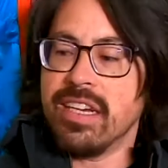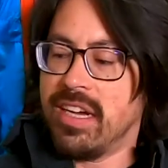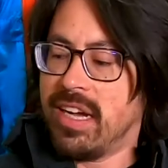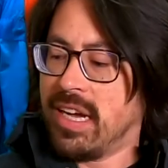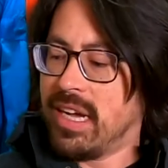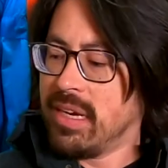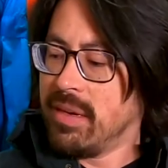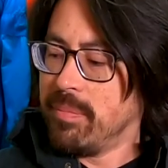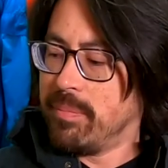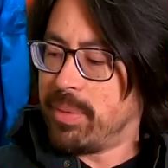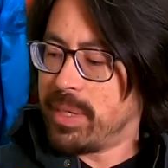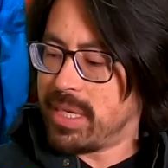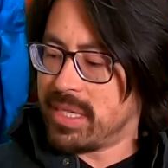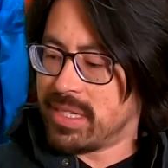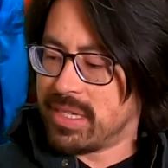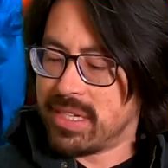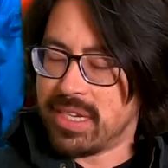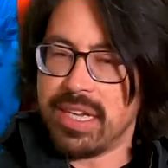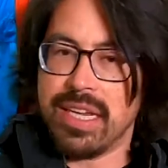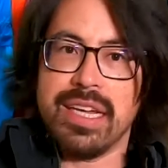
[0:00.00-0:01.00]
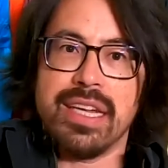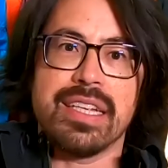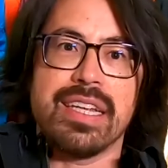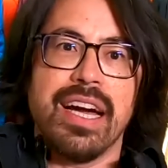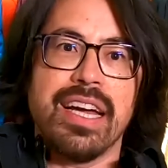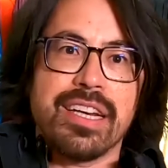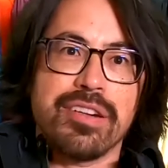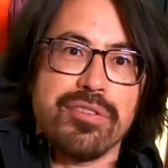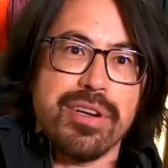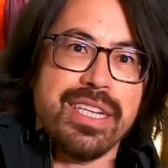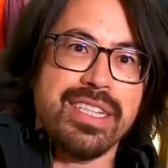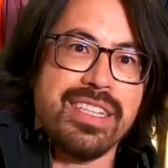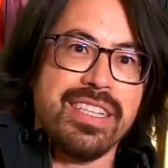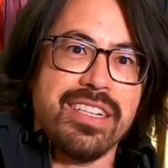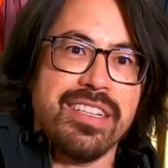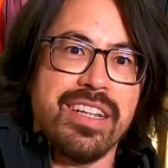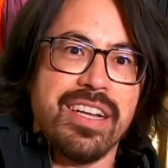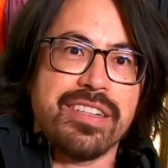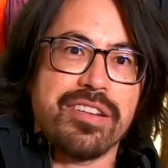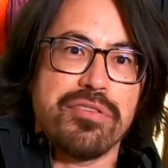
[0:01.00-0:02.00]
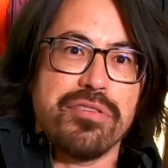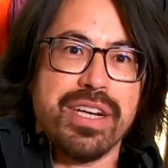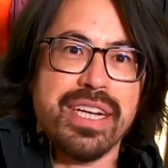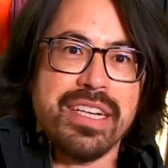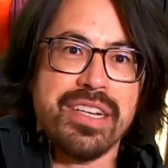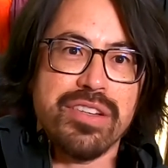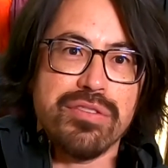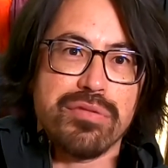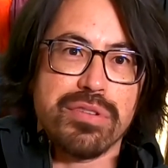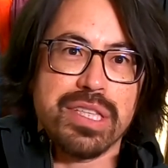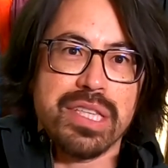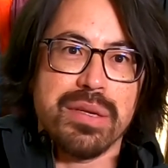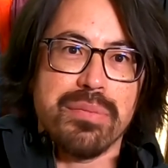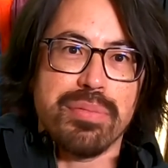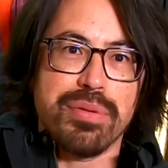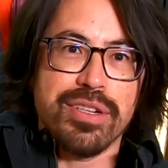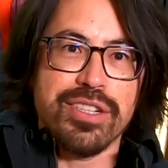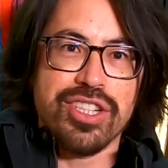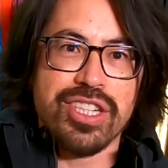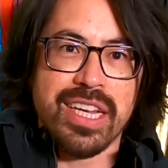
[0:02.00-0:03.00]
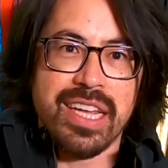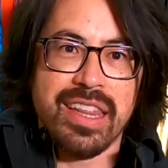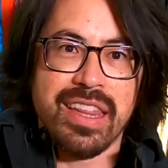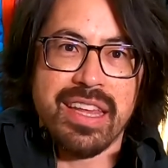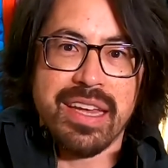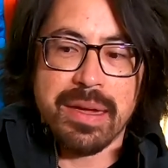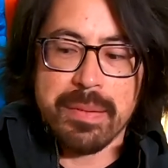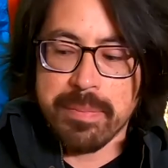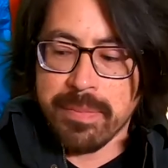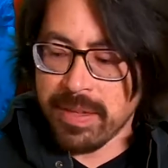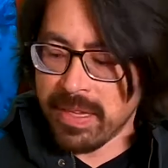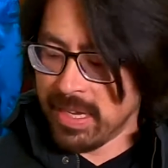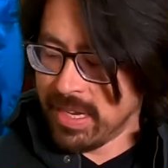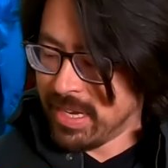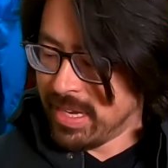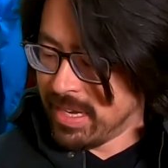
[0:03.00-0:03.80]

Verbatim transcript: it on, but got a great deal on Grailed. Really appreciate them.